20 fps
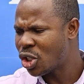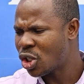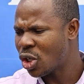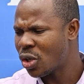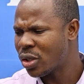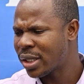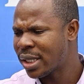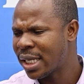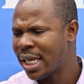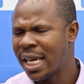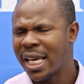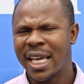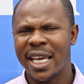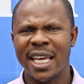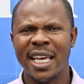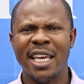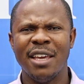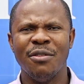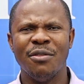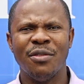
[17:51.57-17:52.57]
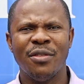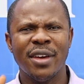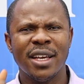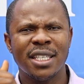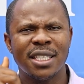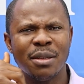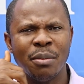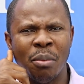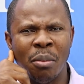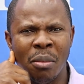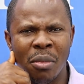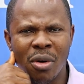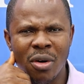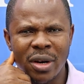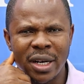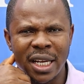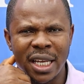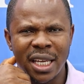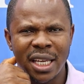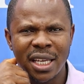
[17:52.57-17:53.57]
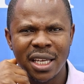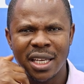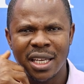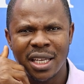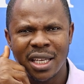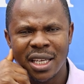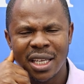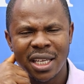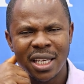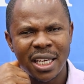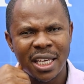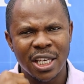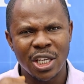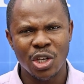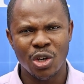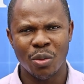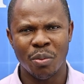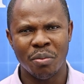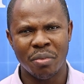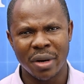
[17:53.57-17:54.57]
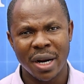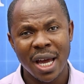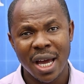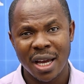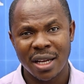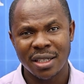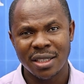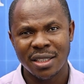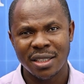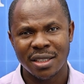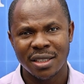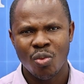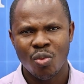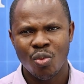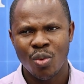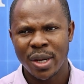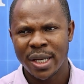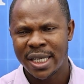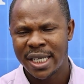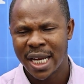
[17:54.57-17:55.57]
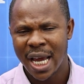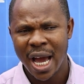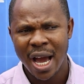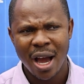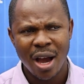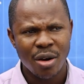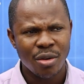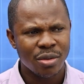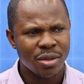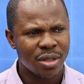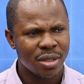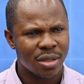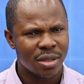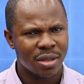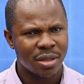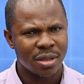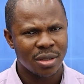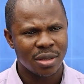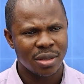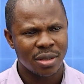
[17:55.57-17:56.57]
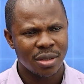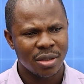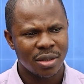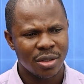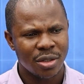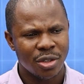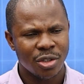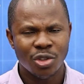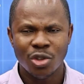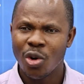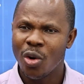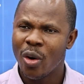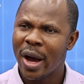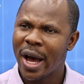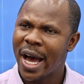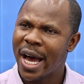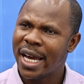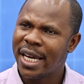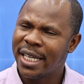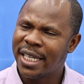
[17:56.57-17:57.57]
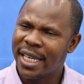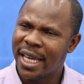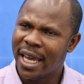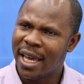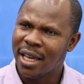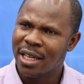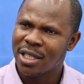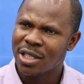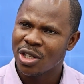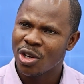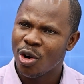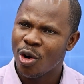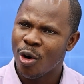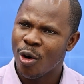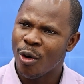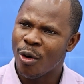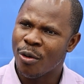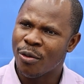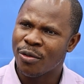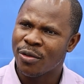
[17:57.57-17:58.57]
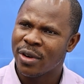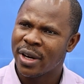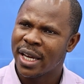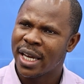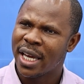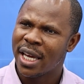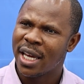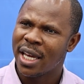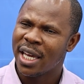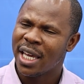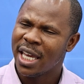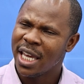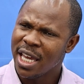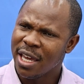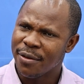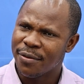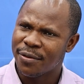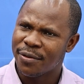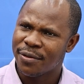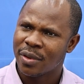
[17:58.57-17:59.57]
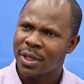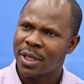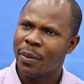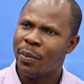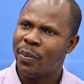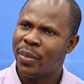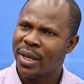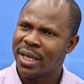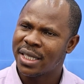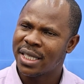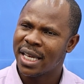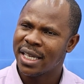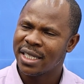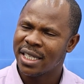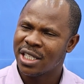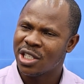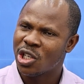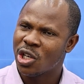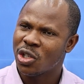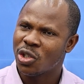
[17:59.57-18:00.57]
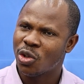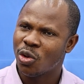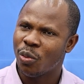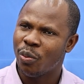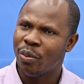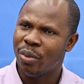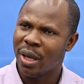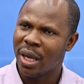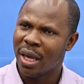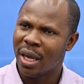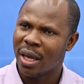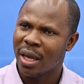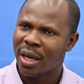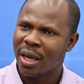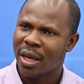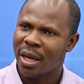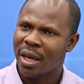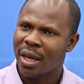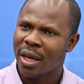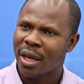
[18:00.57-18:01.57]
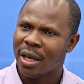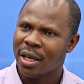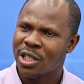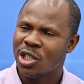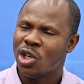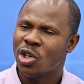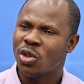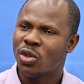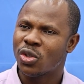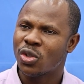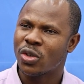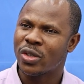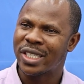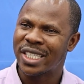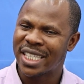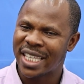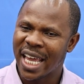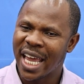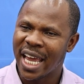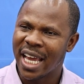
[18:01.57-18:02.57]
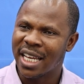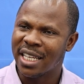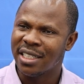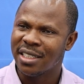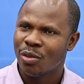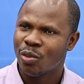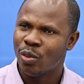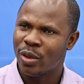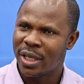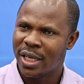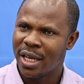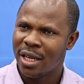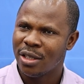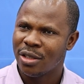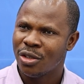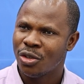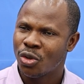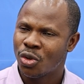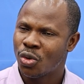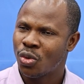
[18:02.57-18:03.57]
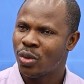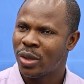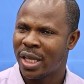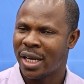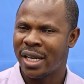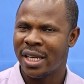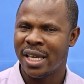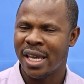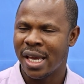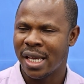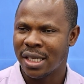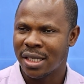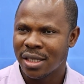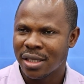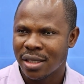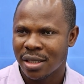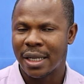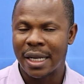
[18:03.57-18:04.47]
just invest money in your brand without no idea of if the business is going to sustain within 2-3 years.